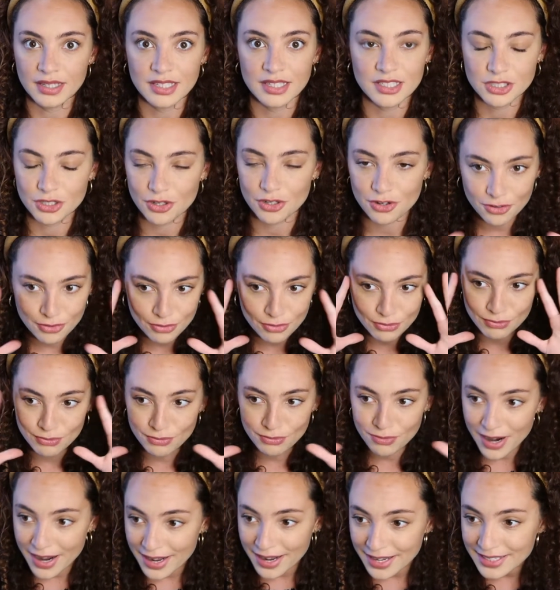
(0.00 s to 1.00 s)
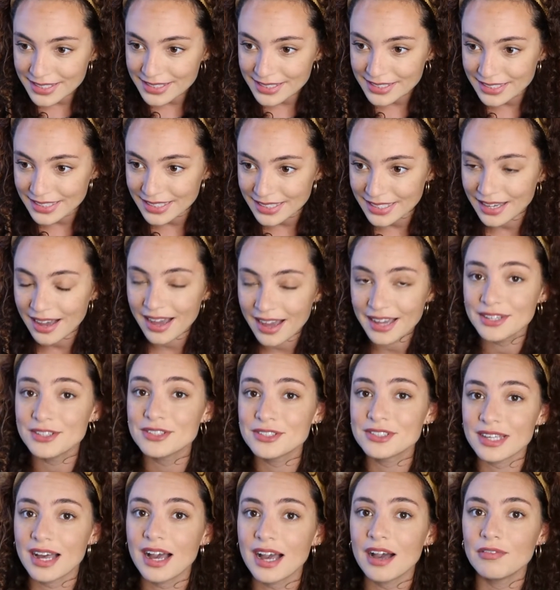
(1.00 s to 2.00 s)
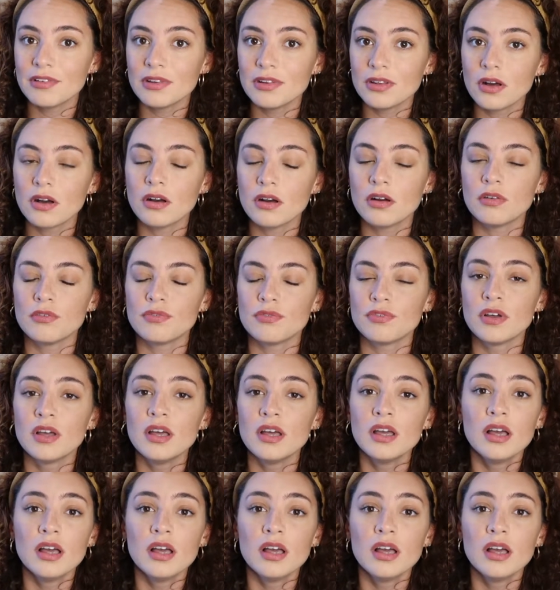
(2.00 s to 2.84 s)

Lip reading: It's crazy. I used to have a lot of